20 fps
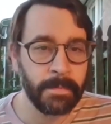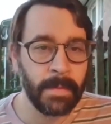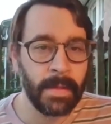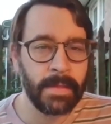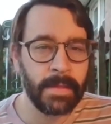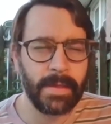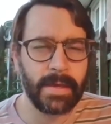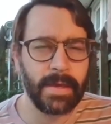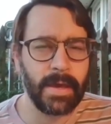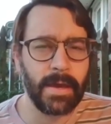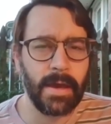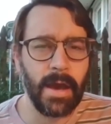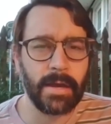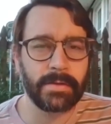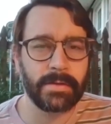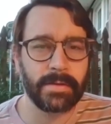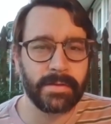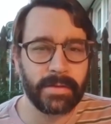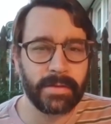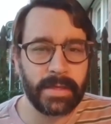They
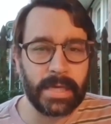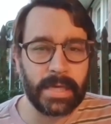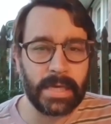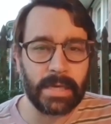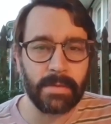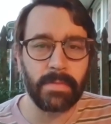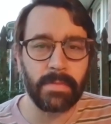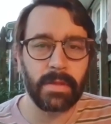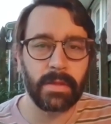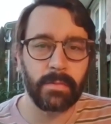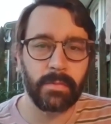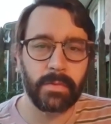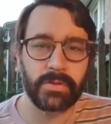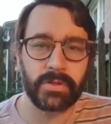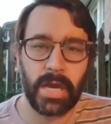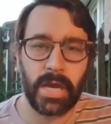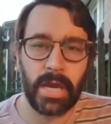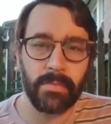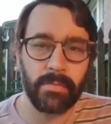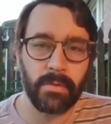concoct a scheme in
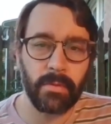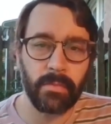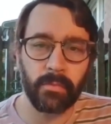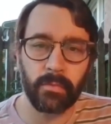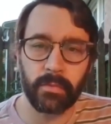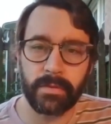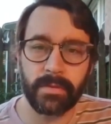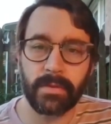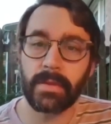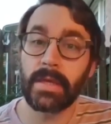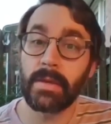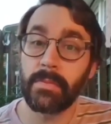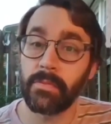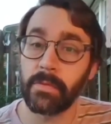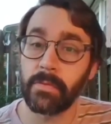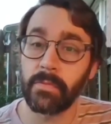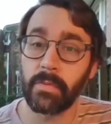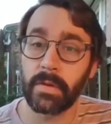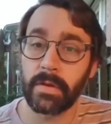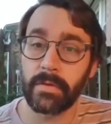which Abram will sleep
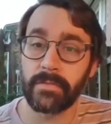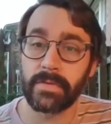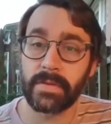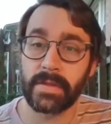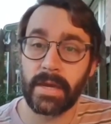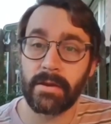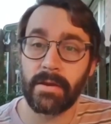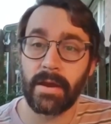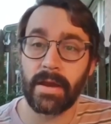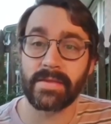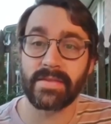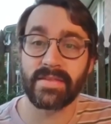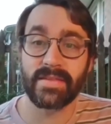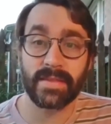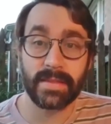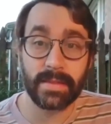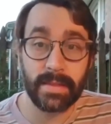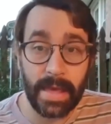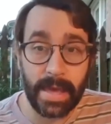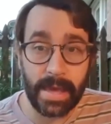with one of Sarai's
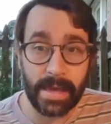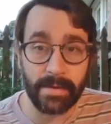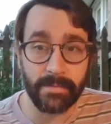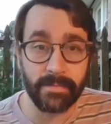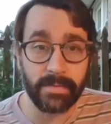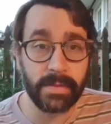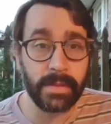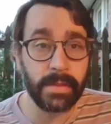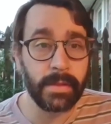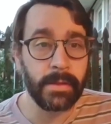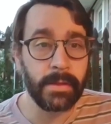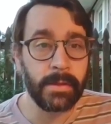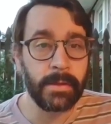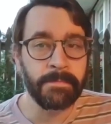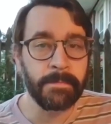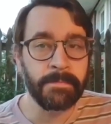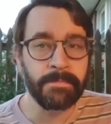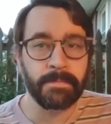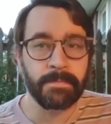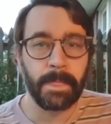slaves
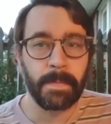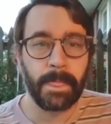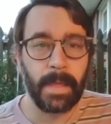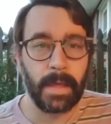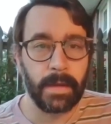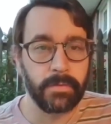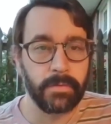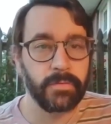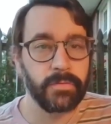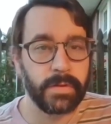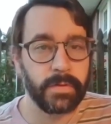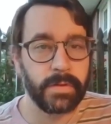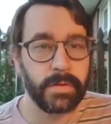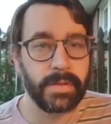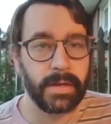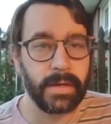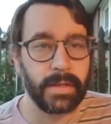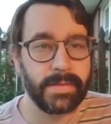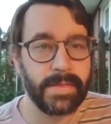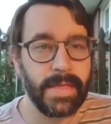and ensure
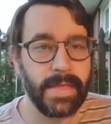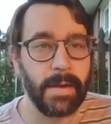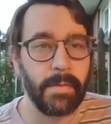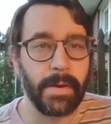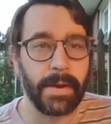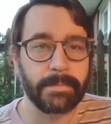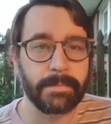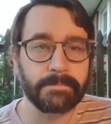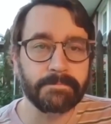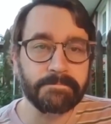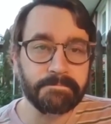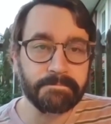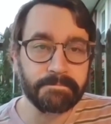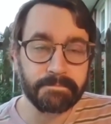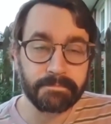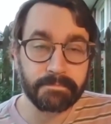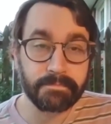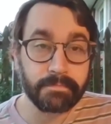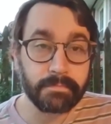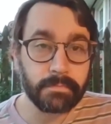descendants that way.
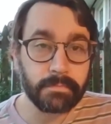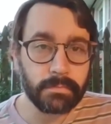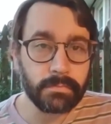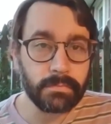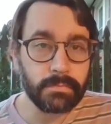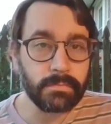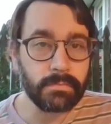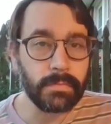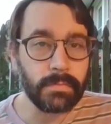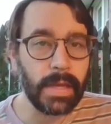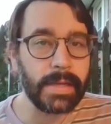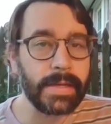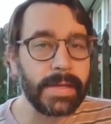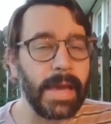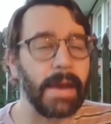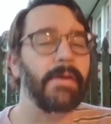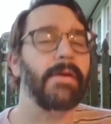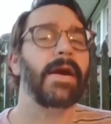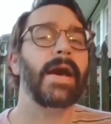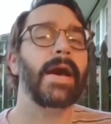
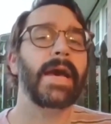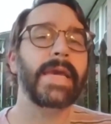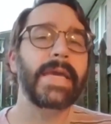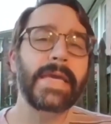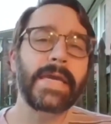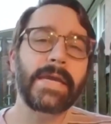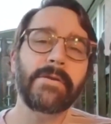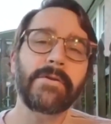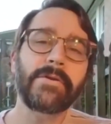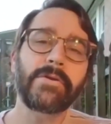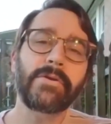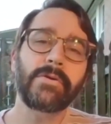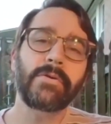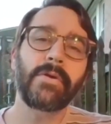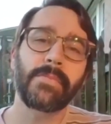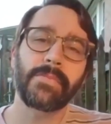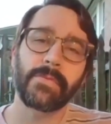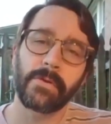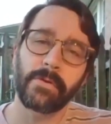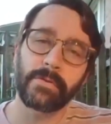Now, I hear you
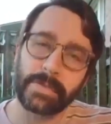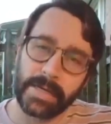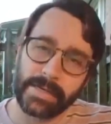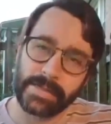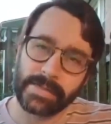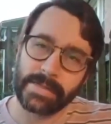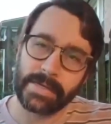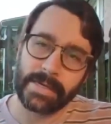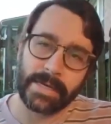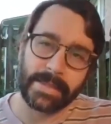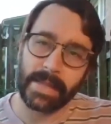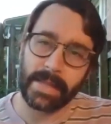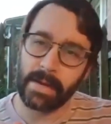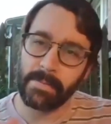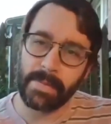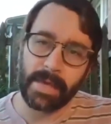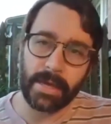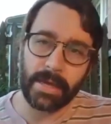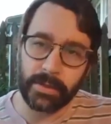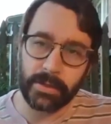protesting that I'm
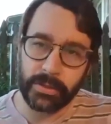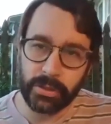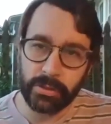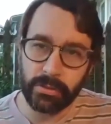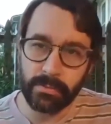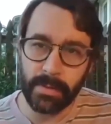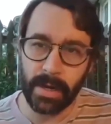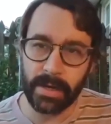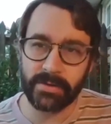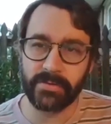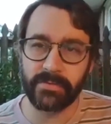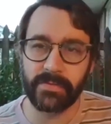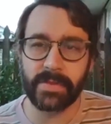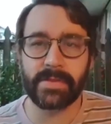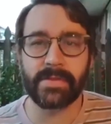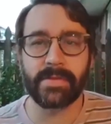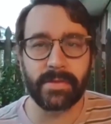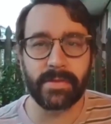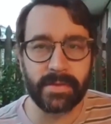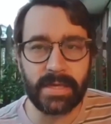making too much of
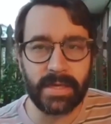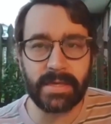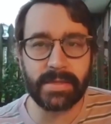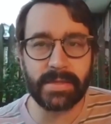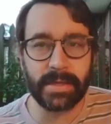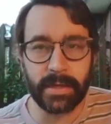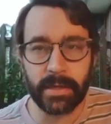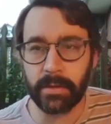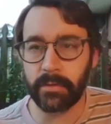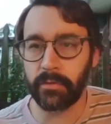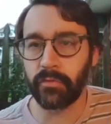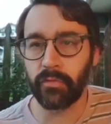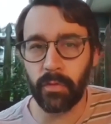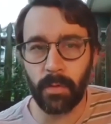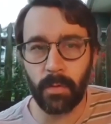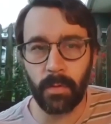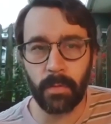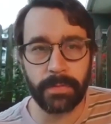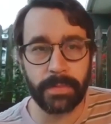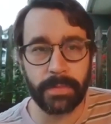this seizing
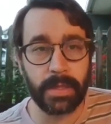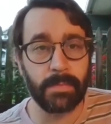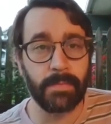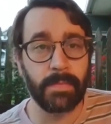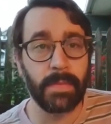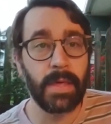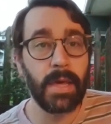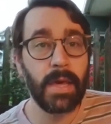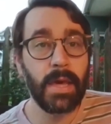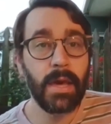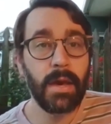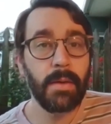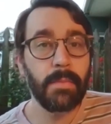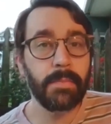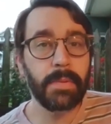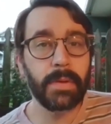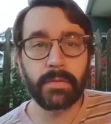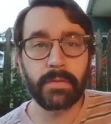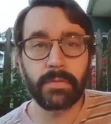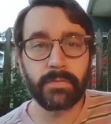control theme,
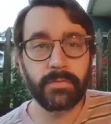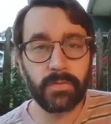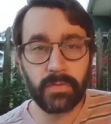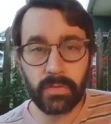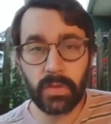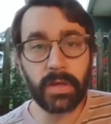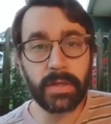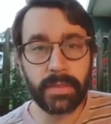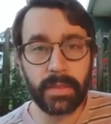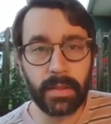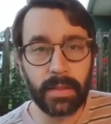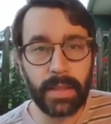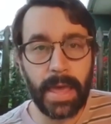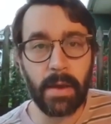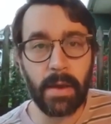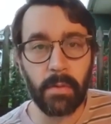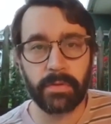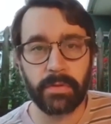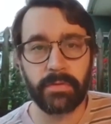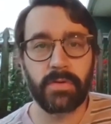but just look at the
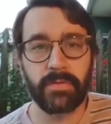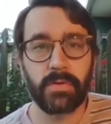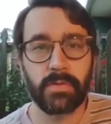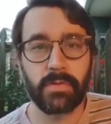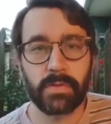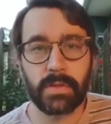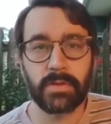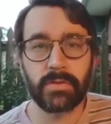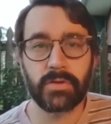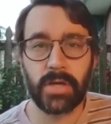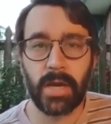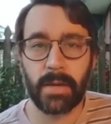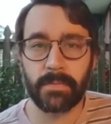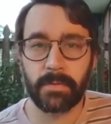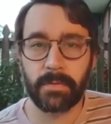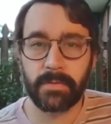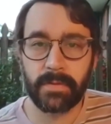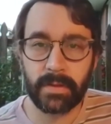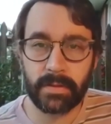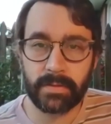language used in
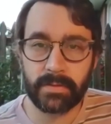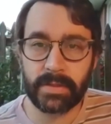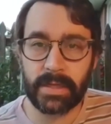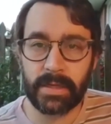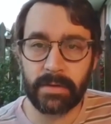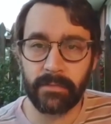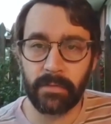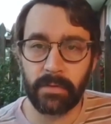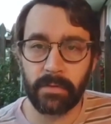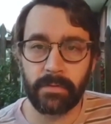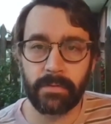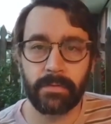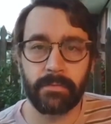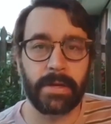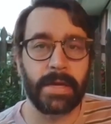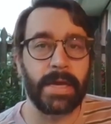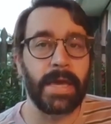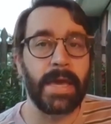chapter 16, verse 3.